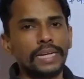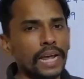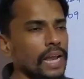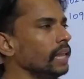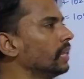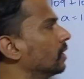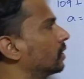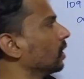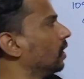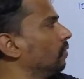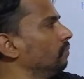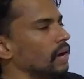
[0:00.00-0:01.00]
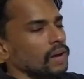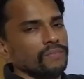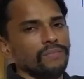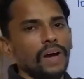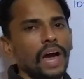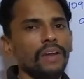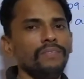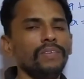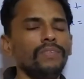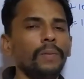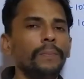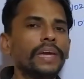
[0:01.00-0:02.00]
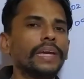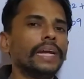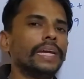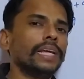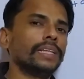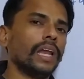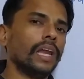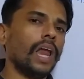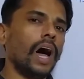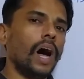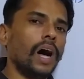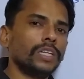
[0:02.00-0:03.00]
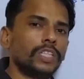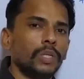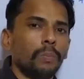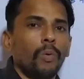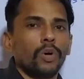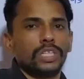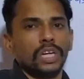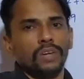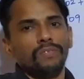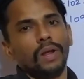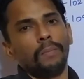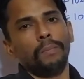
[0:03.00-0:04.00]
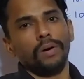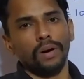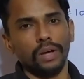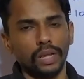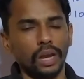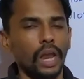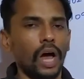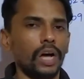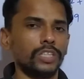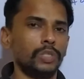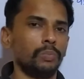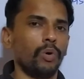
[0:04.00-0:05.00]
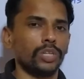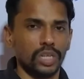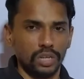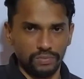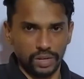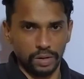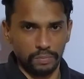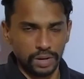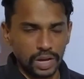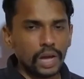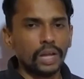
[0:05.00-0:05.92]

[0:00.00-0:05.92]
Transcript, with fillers: till the term where we will be getting the last positive number, the last positive term.